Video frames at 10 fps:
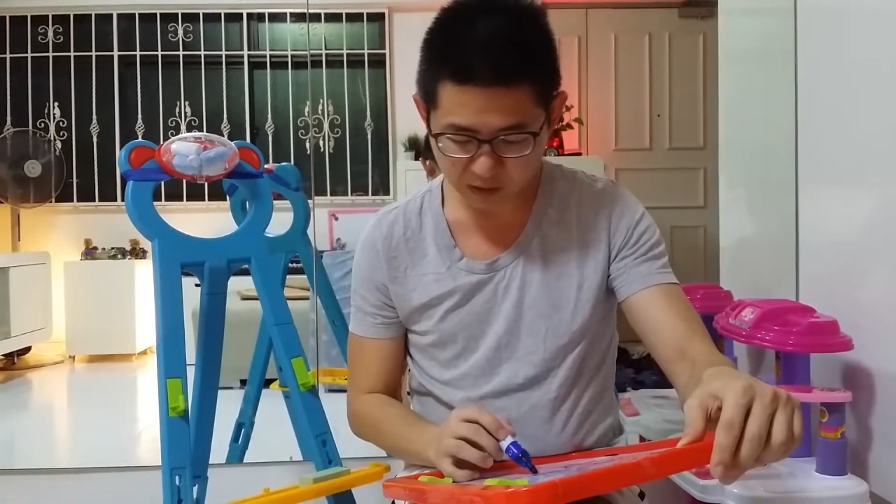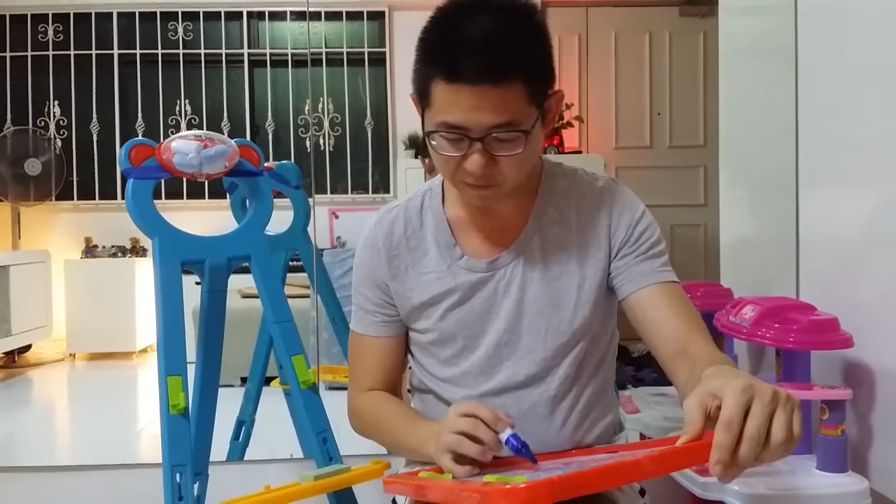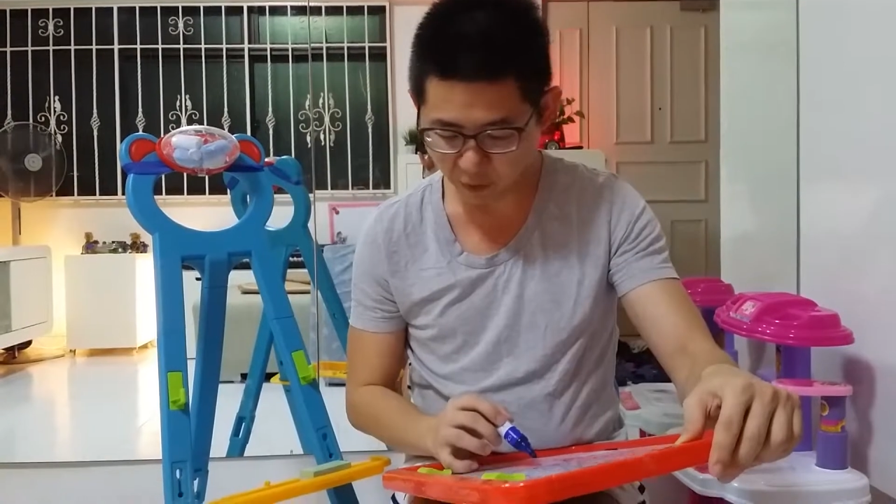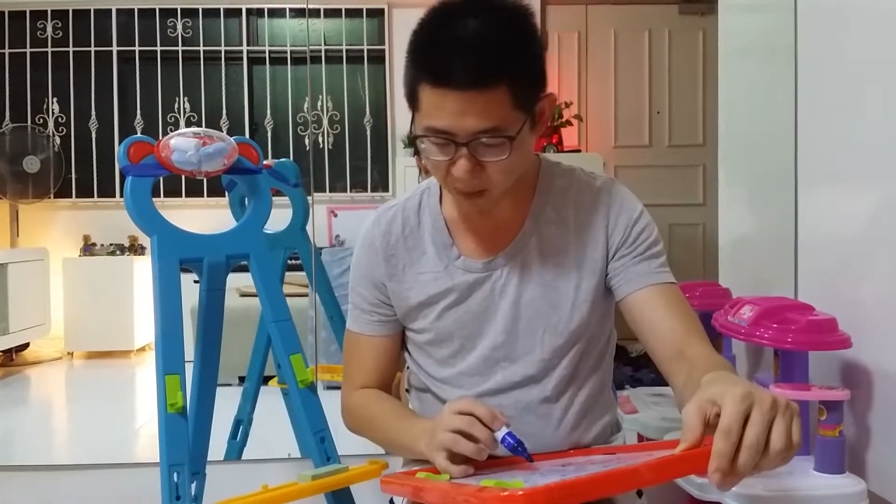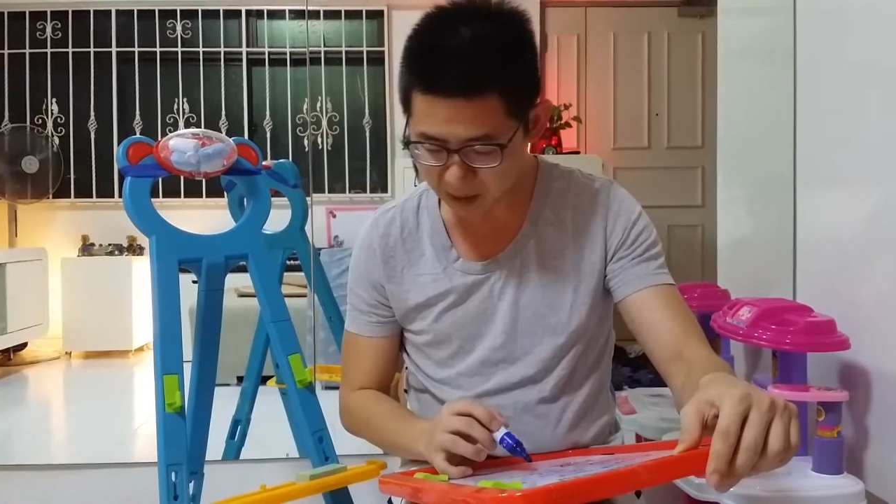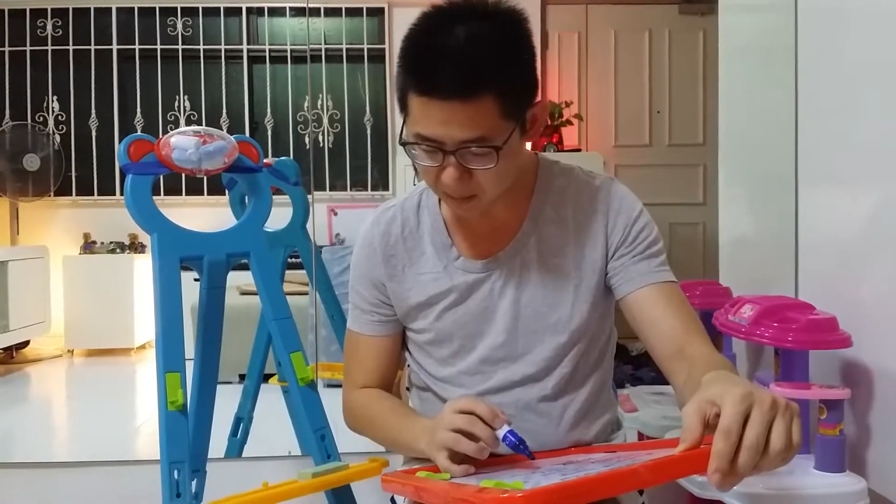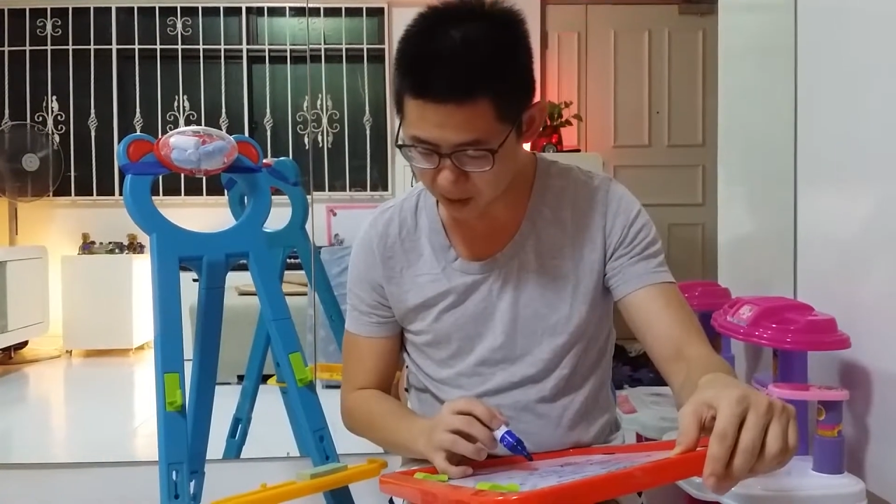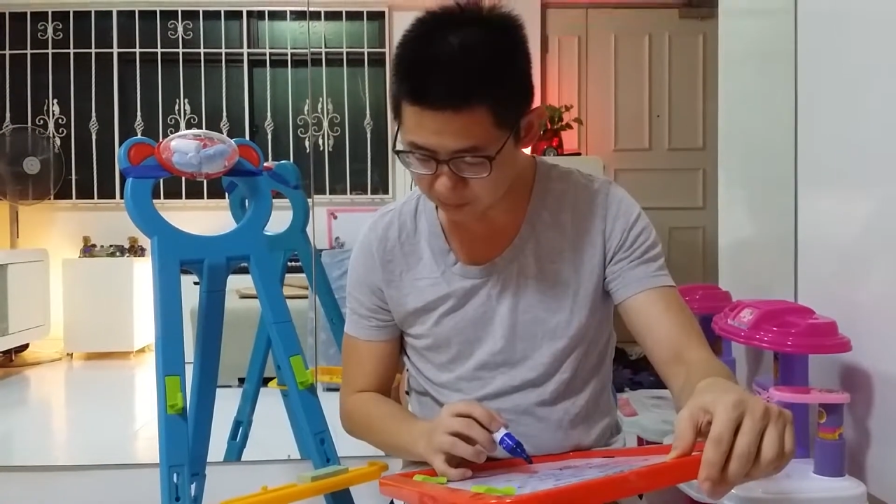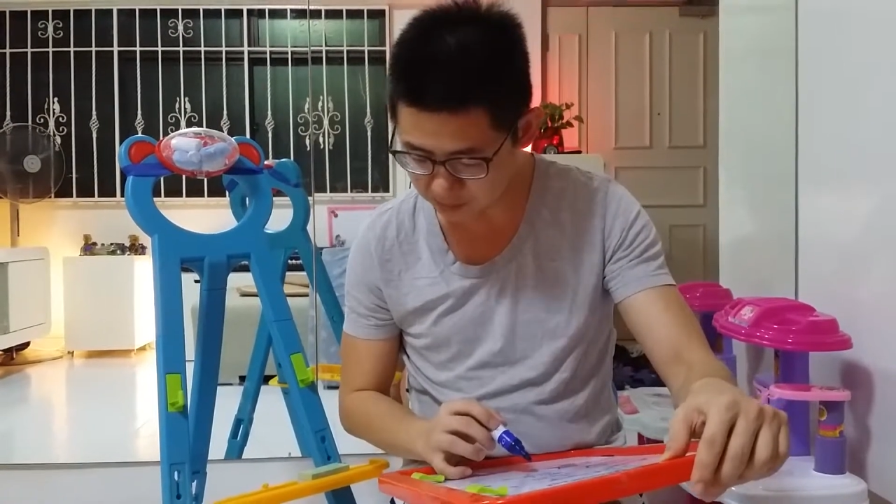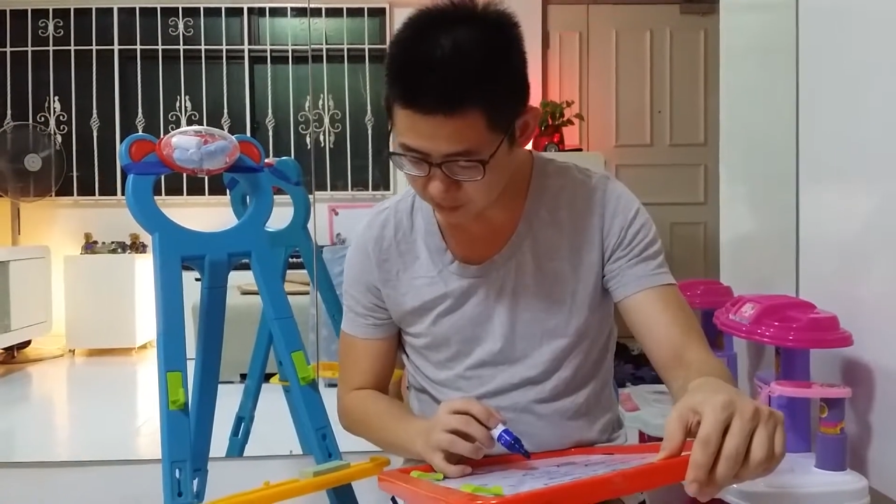Now for mind
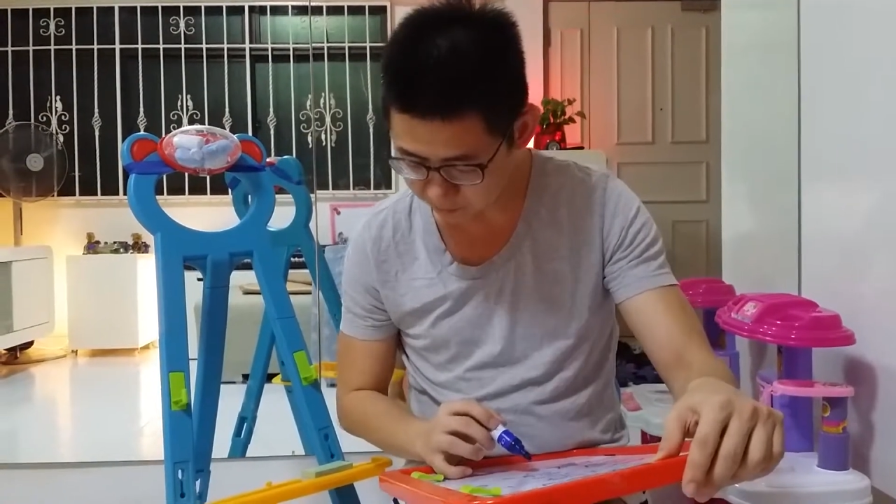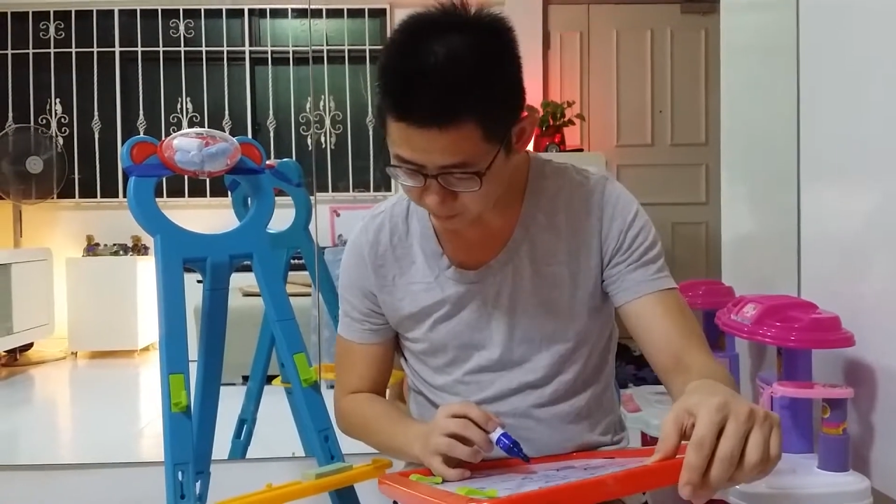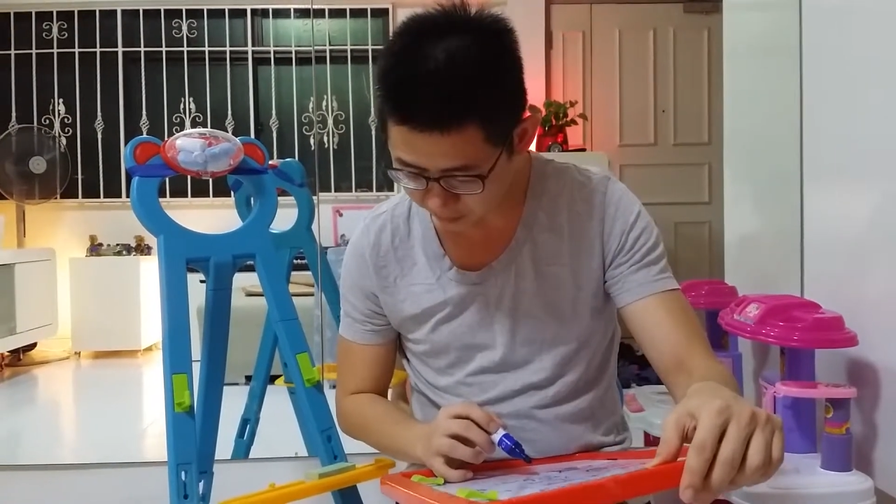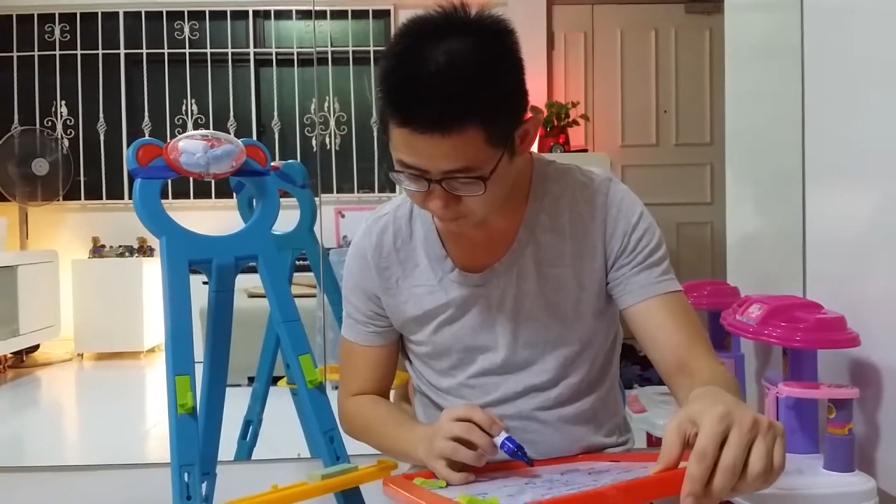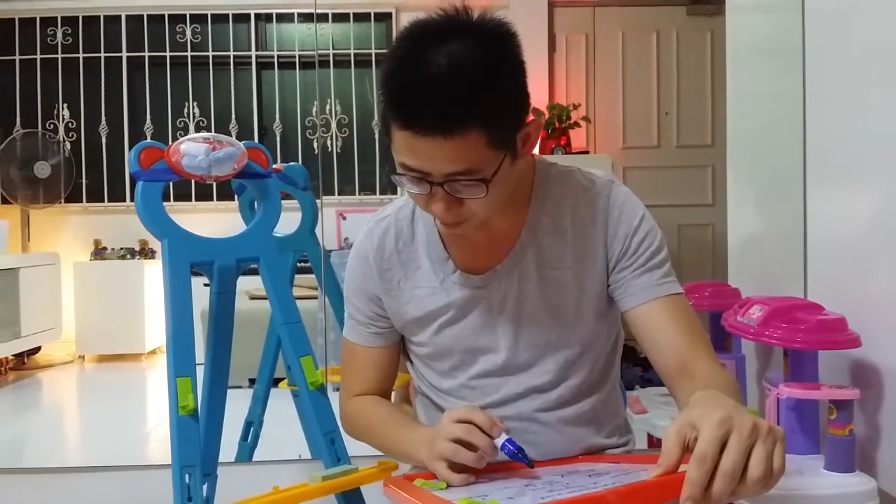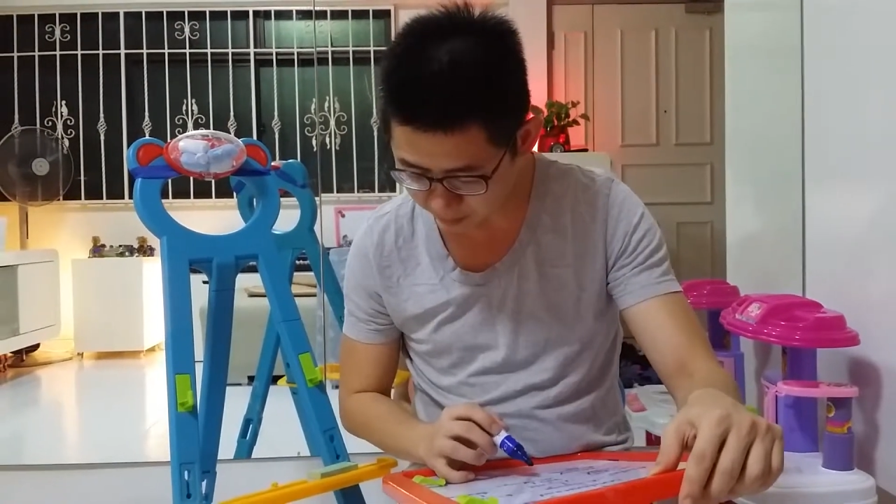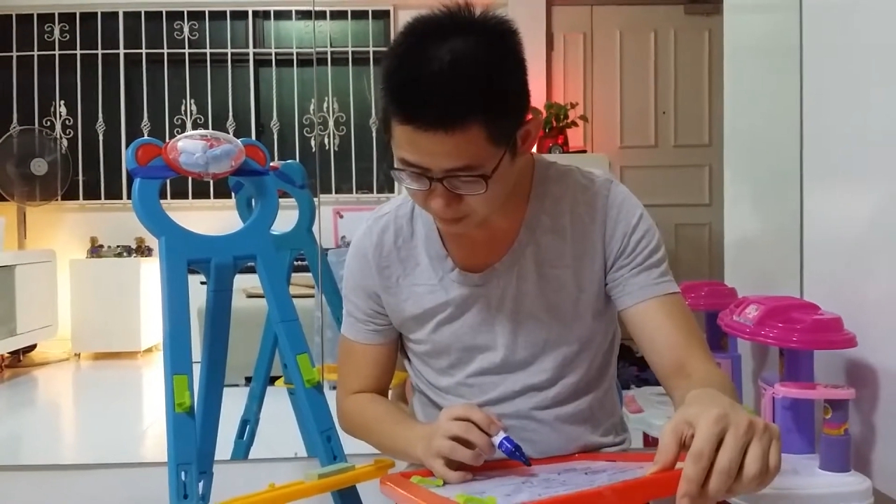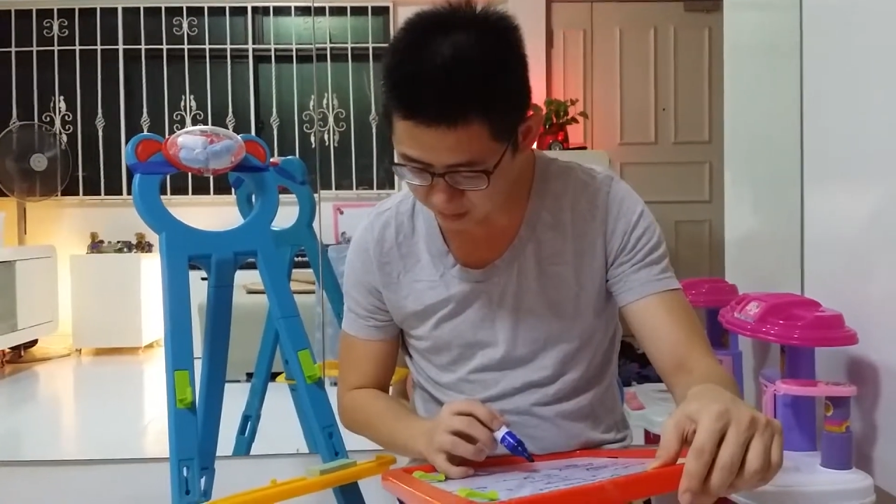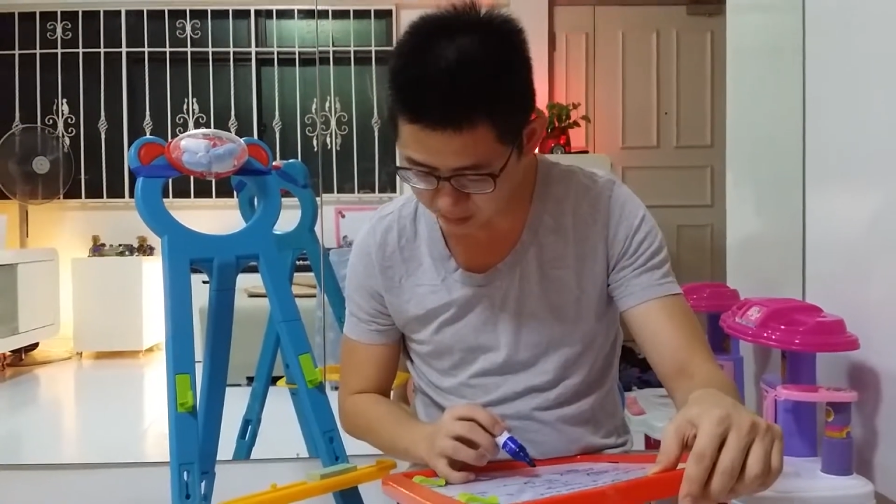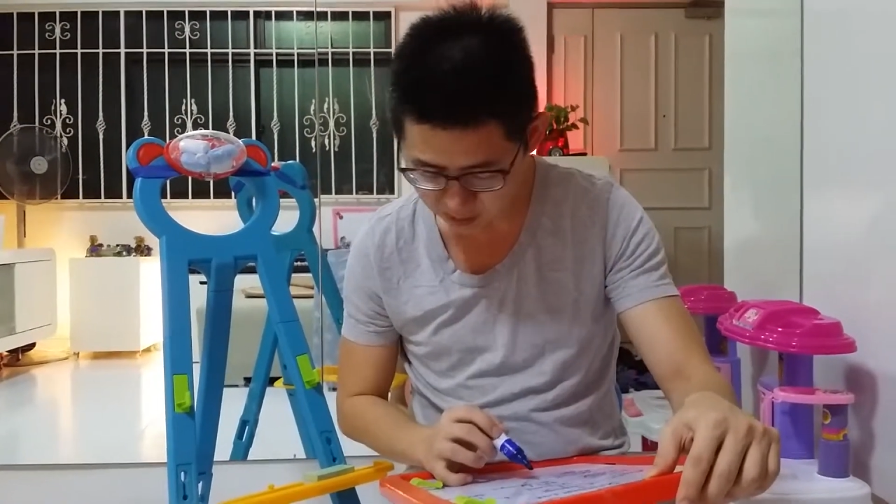maps and for
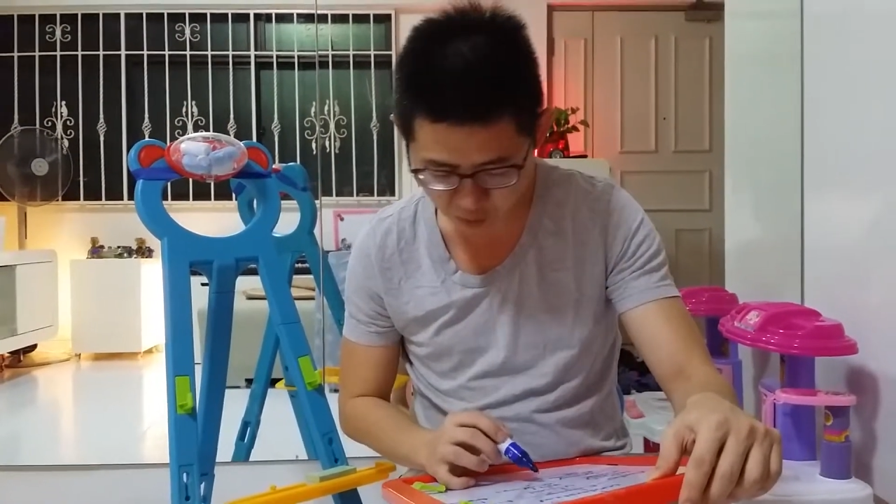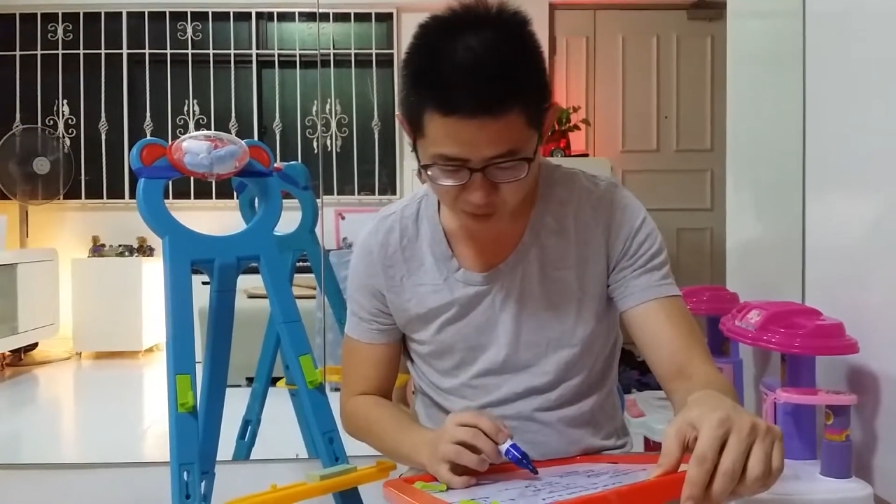PPT,